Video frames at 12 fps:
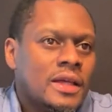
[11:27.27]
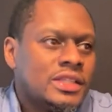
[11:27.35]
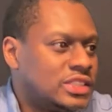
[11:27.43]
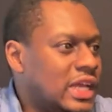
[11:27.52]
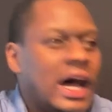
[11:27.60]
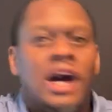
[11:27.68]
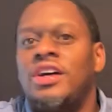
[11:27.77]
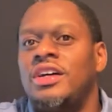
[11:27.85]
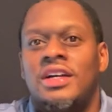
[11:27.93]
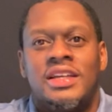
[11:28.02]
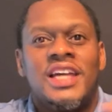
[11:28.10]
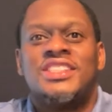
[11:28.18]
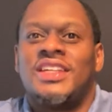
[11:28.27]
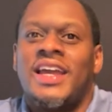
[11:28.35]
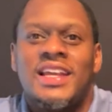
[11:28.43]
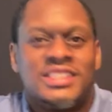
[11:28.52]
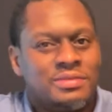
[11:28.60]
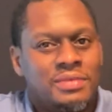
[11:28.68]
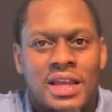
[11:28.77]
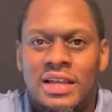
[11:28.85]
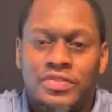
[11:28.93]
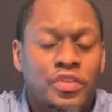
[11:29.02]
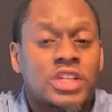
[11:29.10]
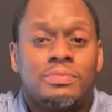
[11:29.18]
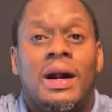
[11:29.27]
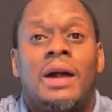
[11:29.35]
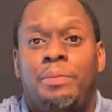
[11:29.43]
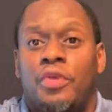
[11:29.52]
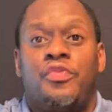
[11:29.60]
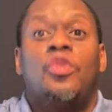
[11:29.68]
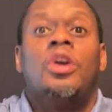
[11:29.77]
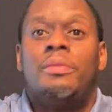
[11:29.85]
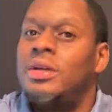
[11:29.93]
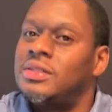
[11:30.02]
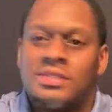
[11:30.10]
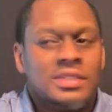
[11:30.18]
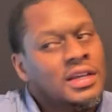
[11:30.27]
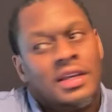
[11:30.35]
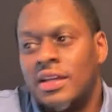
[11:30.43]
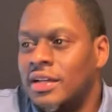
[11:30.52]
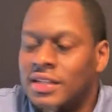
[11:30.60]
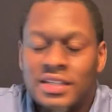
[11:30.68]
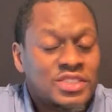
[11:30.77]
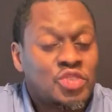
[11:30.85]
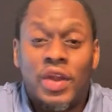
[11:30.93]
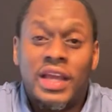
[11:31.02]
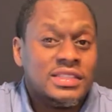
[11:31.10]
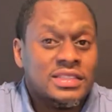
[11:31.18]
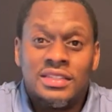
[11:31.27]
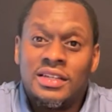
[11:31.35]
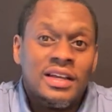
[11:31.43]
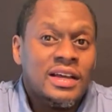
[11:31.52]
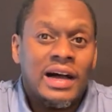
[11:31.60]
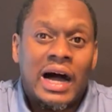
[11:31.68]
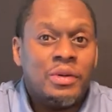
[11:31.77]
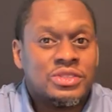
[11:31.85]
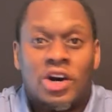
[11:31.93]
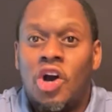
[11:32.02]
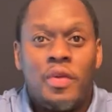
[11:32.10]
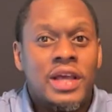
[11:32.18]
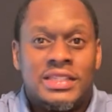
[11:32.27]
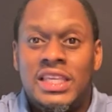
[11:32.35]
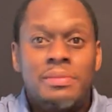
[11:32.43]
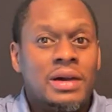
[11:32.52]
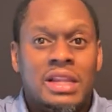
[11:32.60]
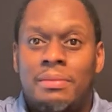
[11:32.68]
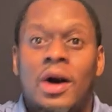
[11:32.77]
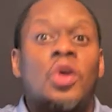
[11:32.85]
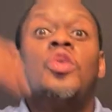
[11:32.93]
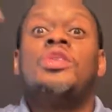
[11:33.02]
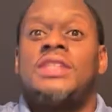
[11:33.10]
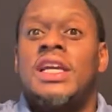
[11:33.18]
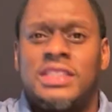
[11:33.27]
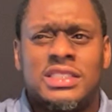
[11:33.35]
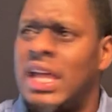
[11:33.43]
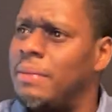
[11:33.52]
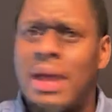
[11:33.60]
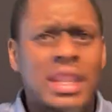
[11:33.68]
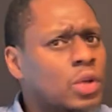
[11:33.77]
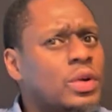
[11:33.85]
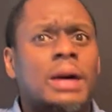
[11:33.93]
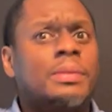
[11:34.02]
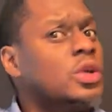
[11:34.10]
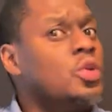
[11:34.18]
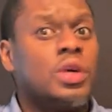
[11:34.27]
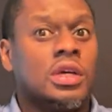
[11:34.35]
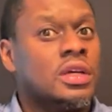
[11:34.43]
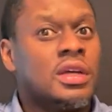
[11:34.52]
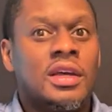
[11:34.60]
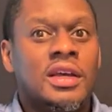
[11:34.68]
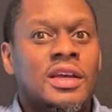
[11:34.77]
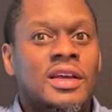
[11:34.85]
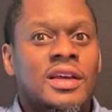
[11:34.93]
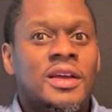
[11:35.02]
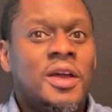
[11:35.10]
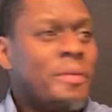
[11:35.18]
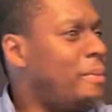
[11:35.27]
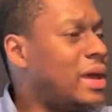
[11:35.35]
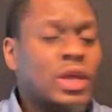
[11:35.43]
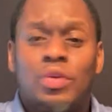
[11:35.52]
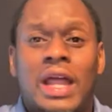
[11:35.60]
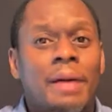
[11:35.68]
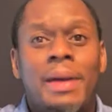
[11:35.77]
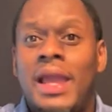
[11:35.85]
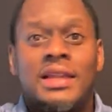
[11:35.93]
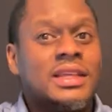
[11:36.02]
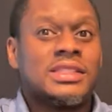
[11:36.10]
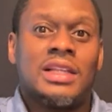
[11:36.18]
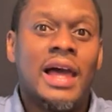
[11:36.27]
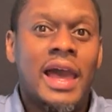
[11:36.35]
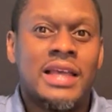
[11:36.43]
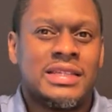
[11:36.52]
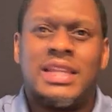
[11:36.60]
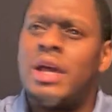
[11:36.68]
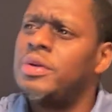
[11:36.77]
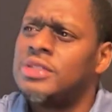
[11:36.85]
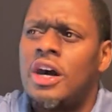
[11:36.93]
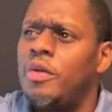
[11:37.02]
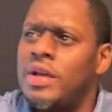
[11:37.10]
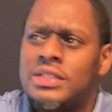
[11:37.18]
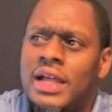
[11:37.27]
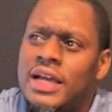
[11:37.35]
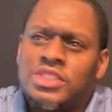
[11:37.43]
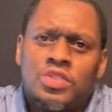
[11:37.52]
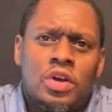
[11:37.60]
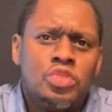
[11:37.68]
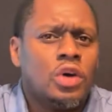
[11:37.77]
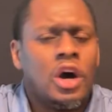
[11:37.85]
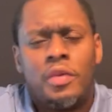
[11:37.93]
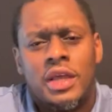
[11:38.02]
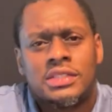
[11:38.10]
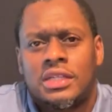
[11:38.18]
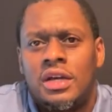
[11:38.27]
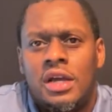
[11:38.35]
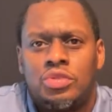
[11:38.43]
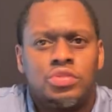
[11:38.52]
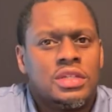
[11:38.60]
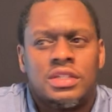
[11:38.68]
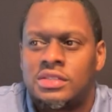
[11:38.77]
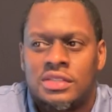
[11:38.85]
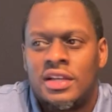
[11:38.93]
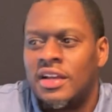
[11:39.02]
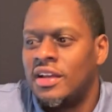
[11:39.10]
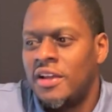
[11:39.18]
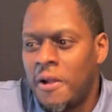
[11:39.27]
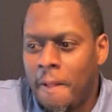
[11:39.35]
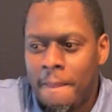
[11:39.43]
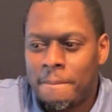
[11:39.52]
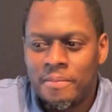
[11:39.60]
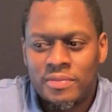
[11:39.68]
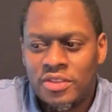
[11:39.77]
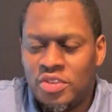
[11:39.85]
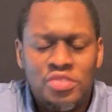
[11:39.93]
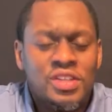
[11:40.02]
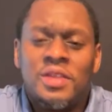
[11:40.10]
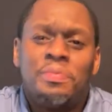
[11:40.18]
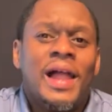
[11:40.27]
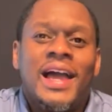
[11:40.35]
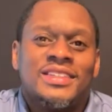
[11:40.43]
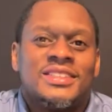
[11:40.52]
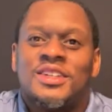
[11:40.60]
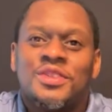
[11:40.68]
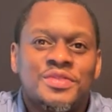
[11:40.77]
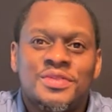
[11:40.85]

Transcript: childhood education, man. As far as my performance, it's crazy. I was always emailing my old teachers like, man, look what I'm doing. Man, look what I made in this class. And they was always like, Sean, you always could. You didn't apply yourself.